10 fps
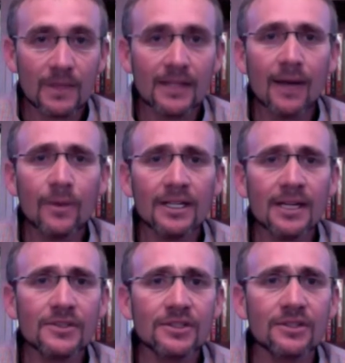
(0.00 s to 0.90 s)
Now when it
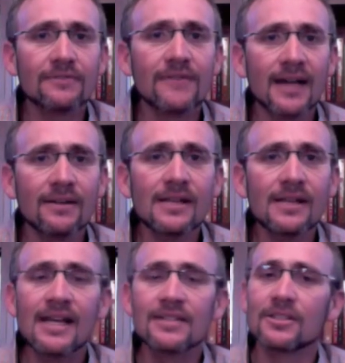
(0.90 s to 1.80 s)
comes to the final,
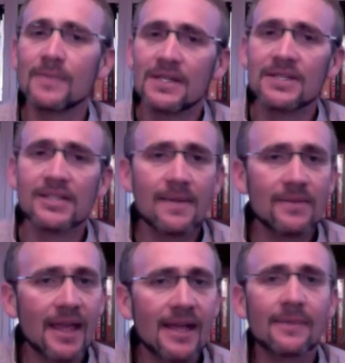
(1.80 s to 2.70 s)
it's going to be the same
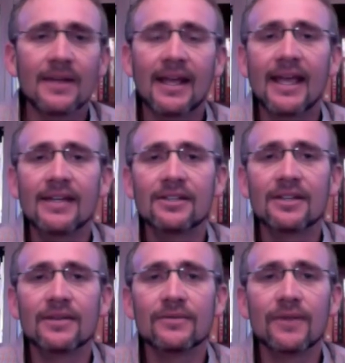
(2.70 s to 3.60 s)
thing. I'm going to hand you
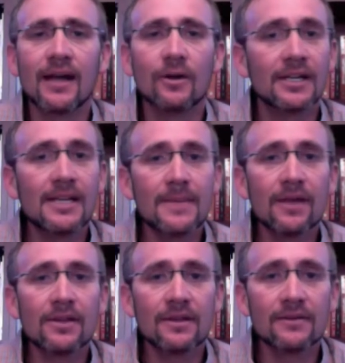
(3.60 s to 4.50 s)
the final or email
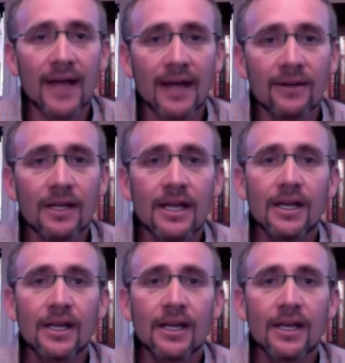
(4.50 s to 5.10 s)
you the final.